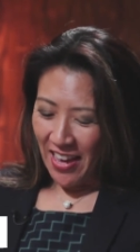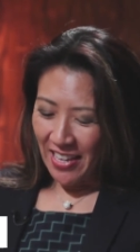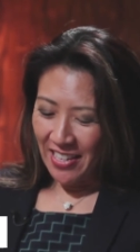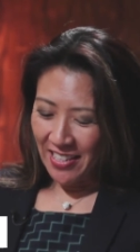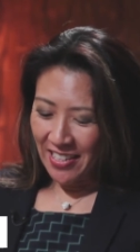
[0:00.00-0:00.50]

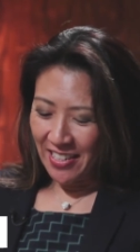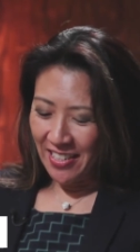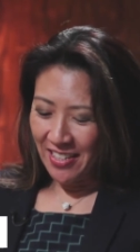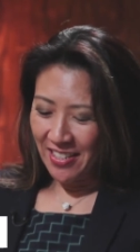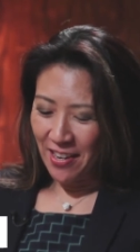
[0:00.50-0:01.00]
In
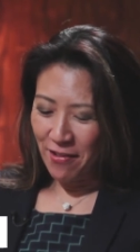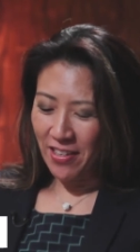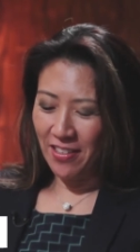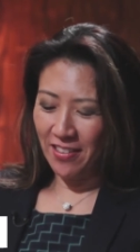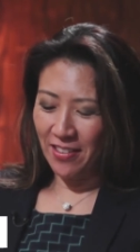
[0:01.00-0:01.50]

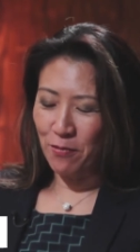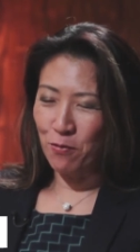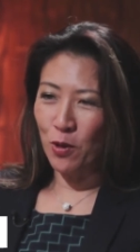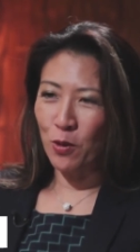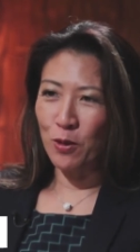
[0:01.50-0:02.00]
considering the
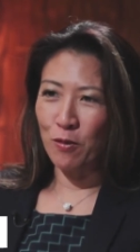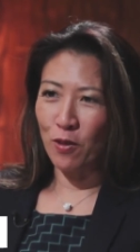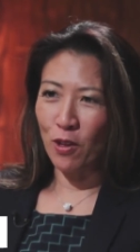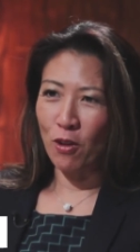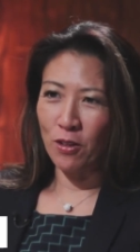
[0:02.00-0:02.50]
role of
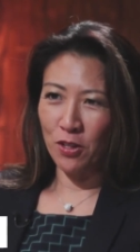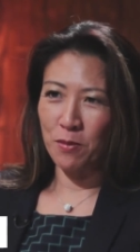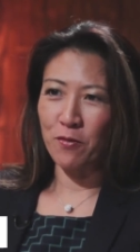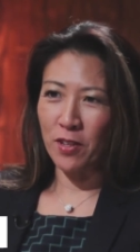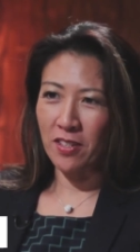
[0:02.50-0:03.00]
long term
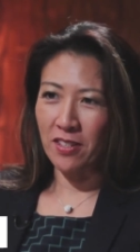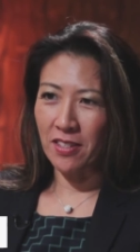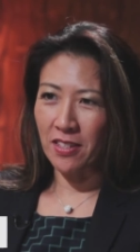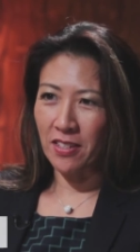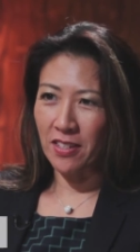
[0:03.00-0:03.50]

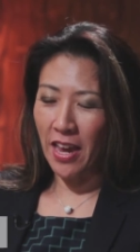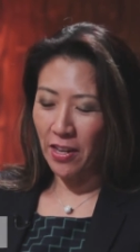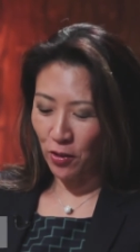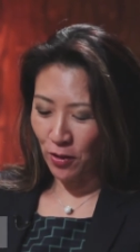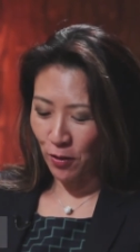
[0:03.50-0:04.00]
investors in
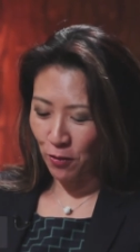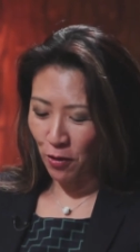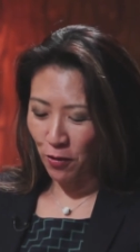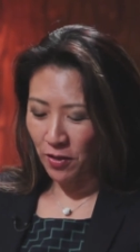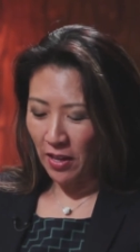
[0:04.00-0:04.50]
Asia's
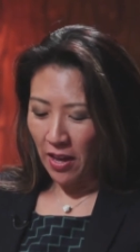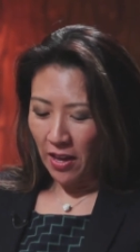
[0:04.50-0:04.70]
growth,